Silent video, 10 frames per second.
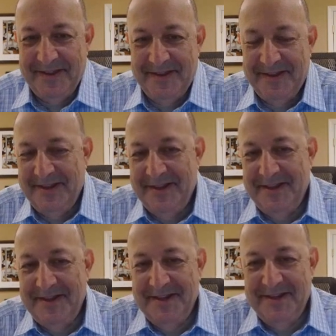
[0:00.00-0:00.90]

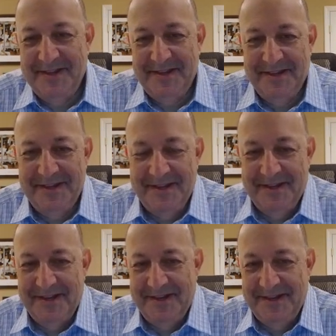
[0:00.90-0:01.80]

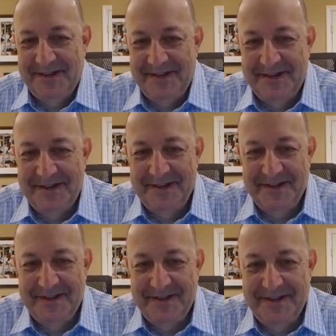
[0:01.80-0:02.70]

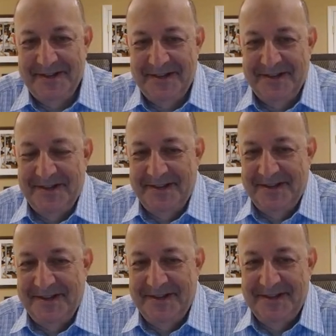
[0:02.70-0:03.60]

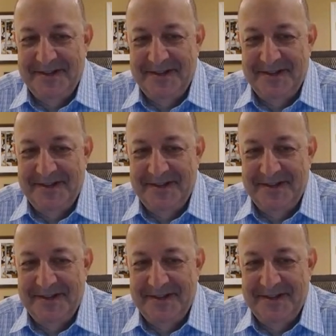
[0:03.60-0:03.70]
(not speaking)